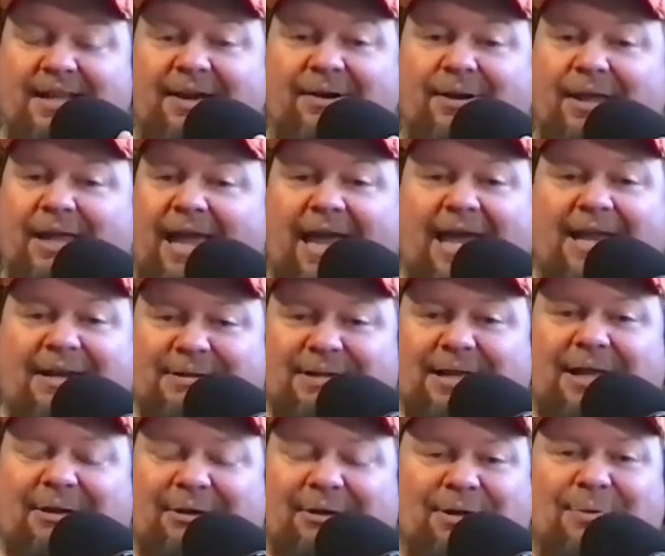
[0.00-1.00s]
Okay. I
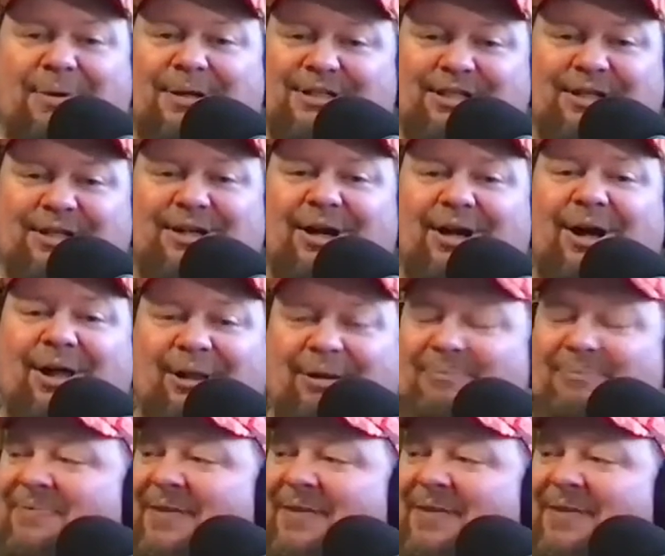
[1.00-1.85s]
don't know what to call them.